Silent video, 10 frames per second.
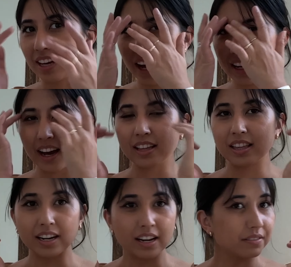I think
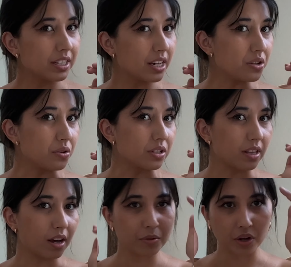I have to get used to
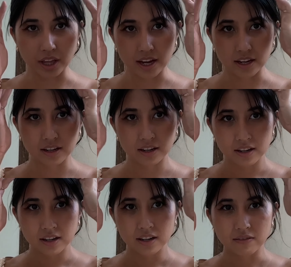them. They're like,
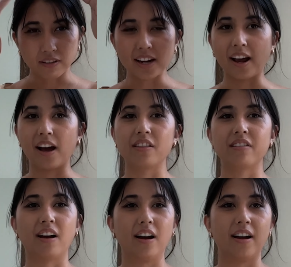right now they're
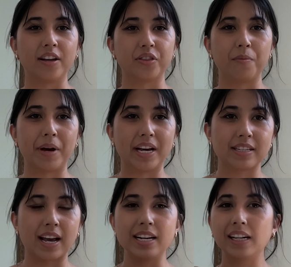not at their best.
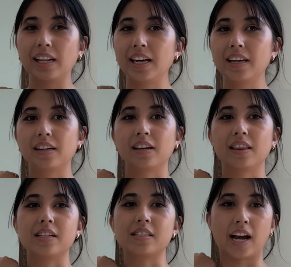I need like
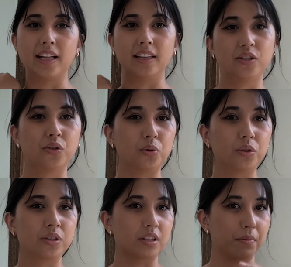the styling
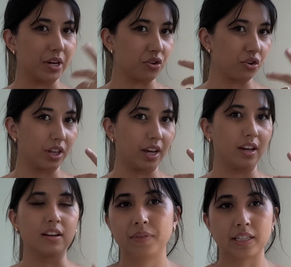tools to make sure
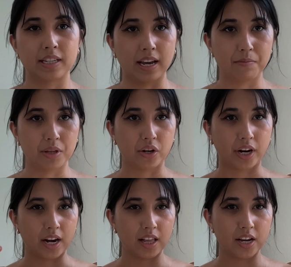they stay, but they're
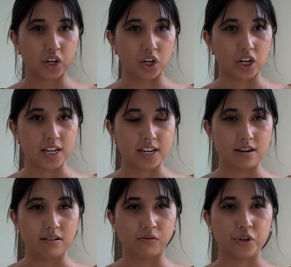kind of like
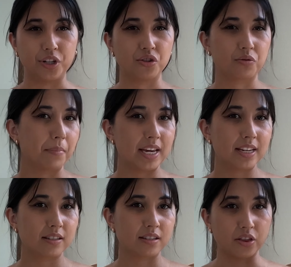curtain fringe
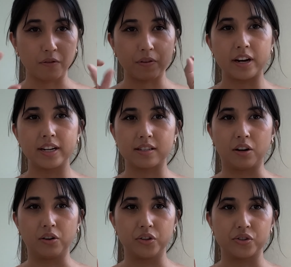bangs, and they're very
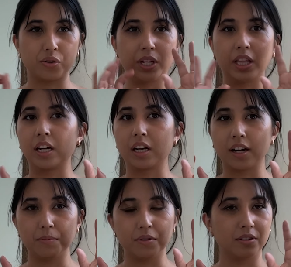subtle. There's only like a
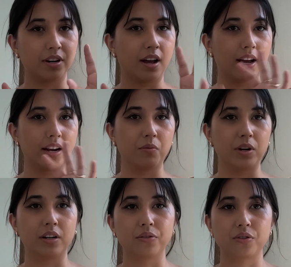couple. I didn't want to
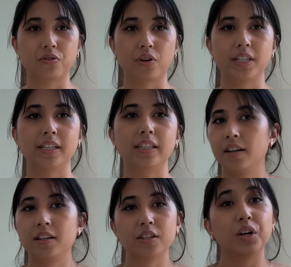go too crazy.
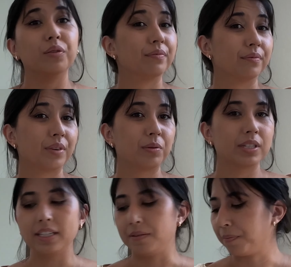So we'll
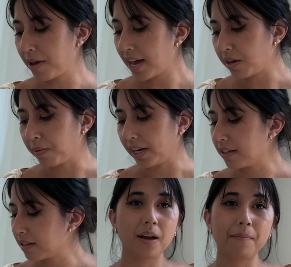see.
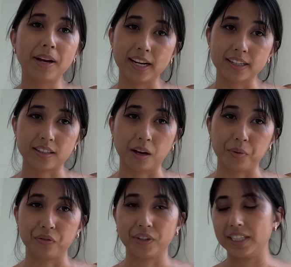Anyways, my next summer
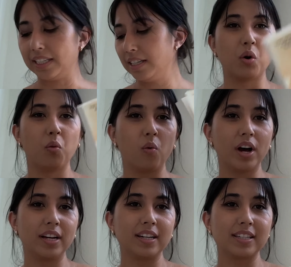read,
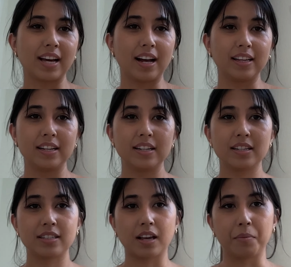One Italian
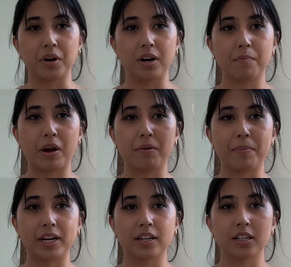Summer by
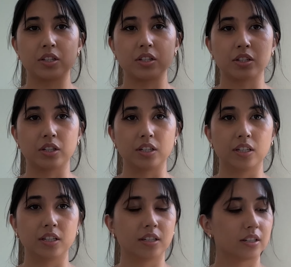Rebecca
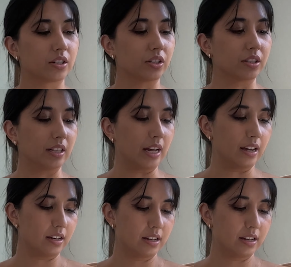Serle.